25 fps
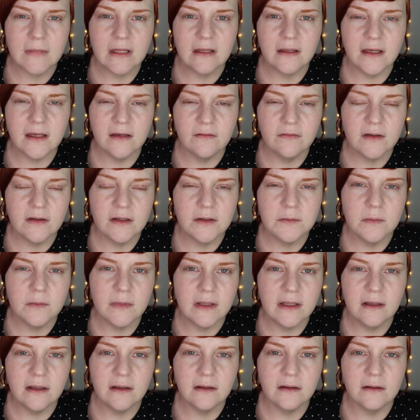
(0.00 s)
giving
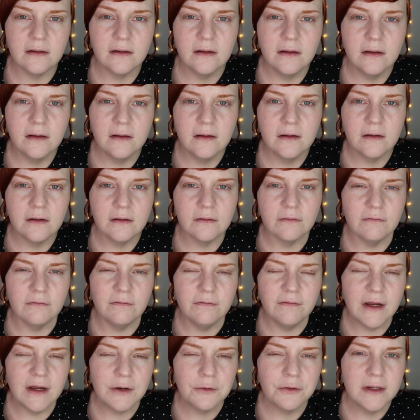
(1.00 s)
me
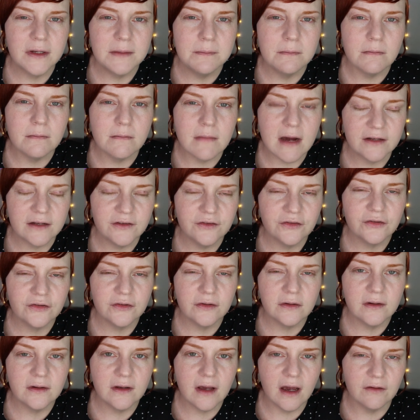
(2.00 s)
very much
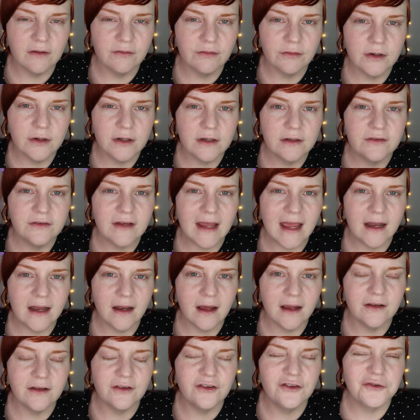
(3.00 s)
coverage, and
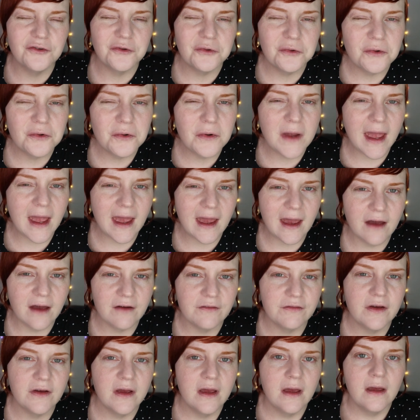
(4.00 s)
I do
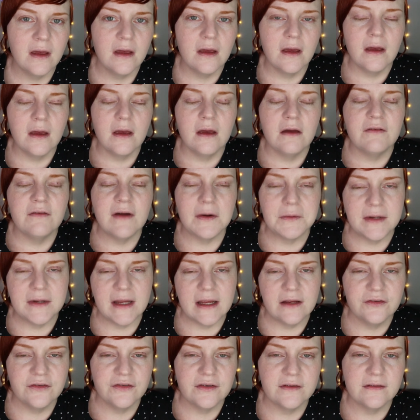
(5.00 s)
have
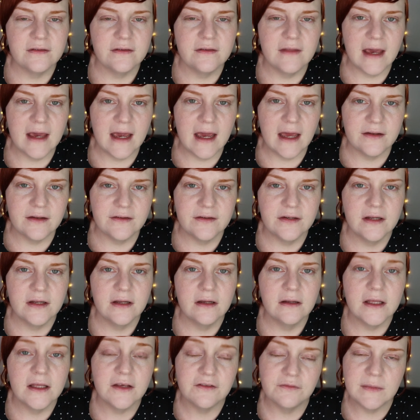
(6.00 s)
foundations that
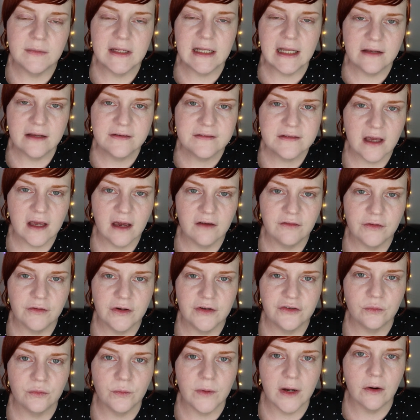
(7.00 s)
give me less
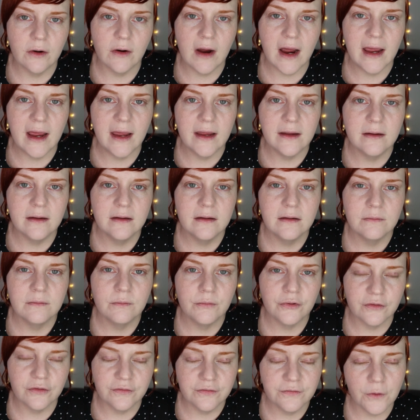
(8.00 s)
coverage where I
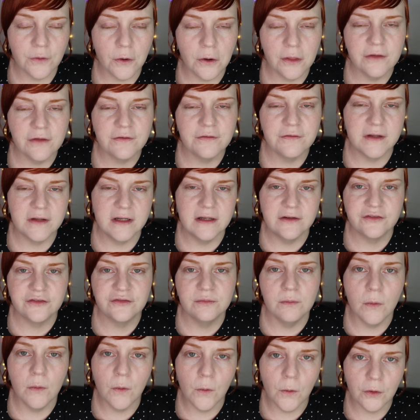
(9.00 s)
prefer the finish
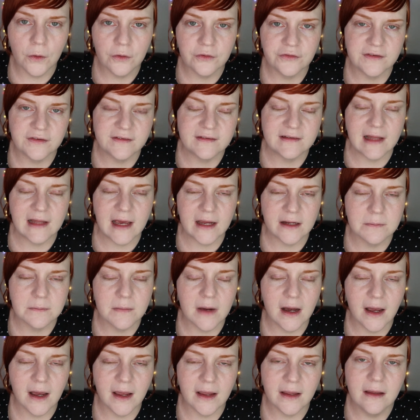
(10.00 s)
more, just like
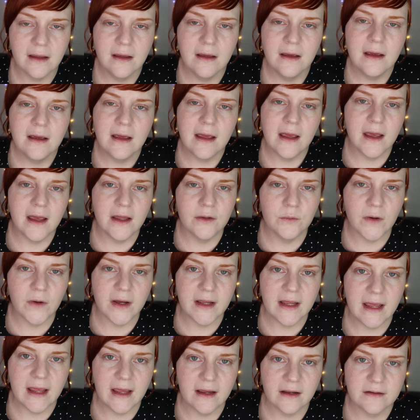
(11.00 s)
my
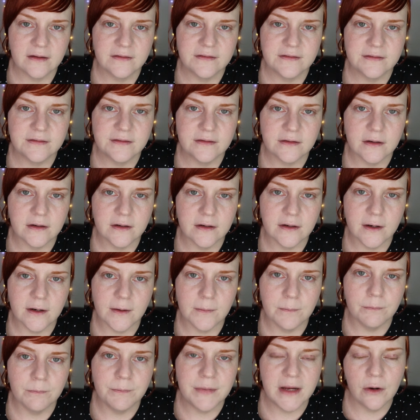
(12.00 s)
NYX
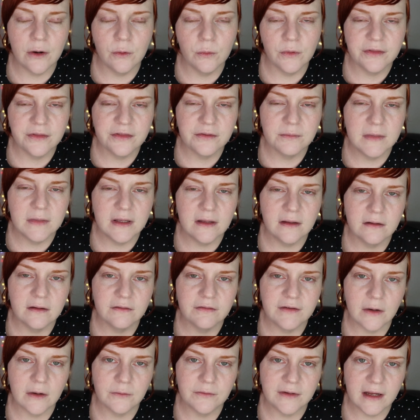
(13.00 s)
Bear With Me
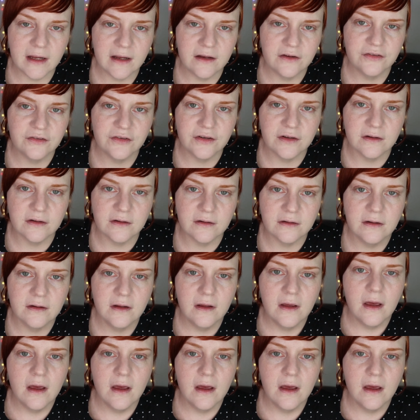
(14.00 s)
foundation,